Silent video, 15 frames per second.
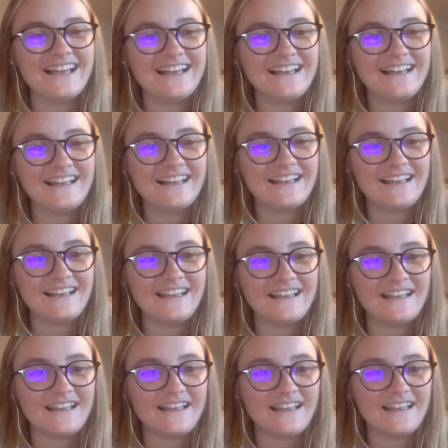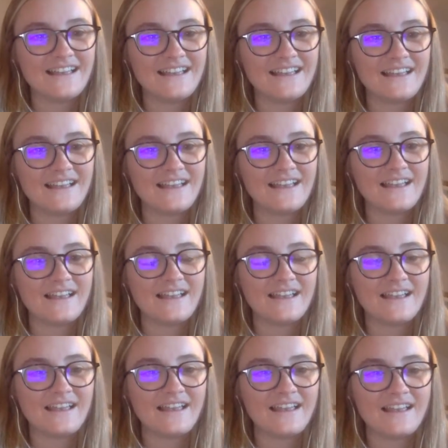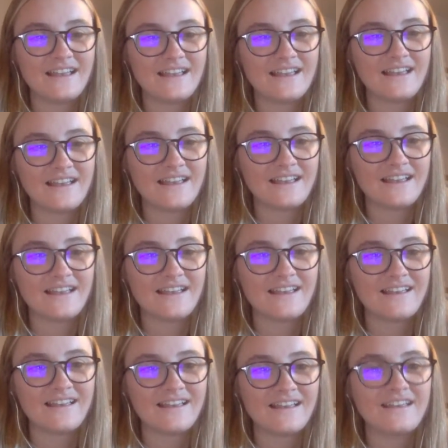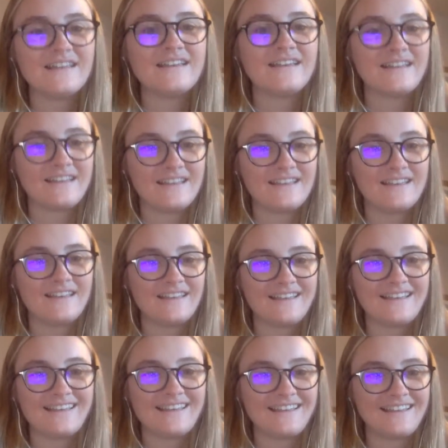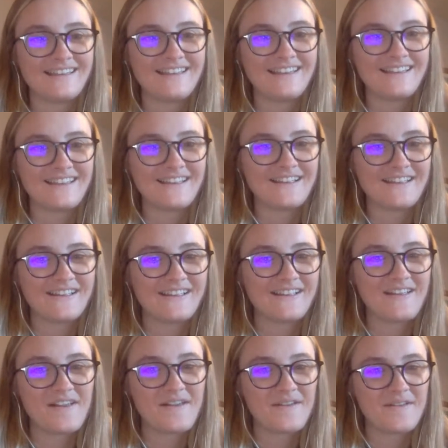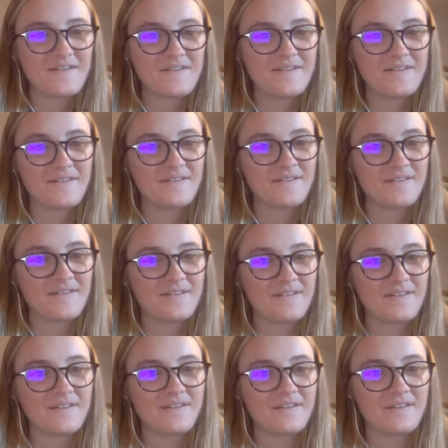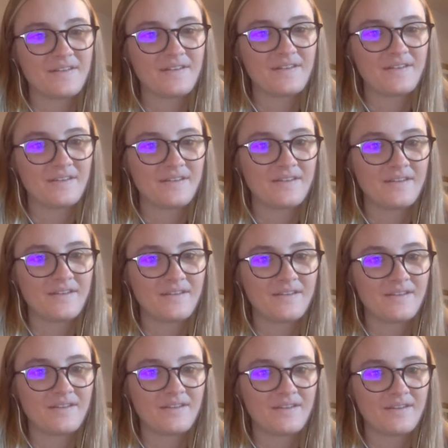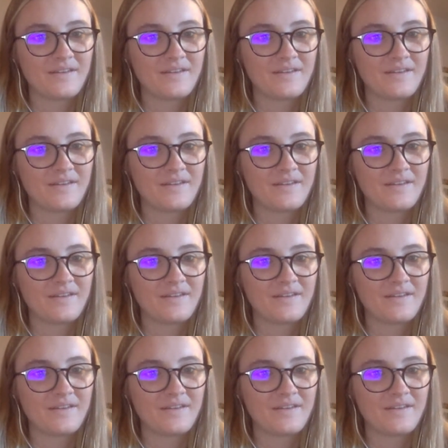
(silent)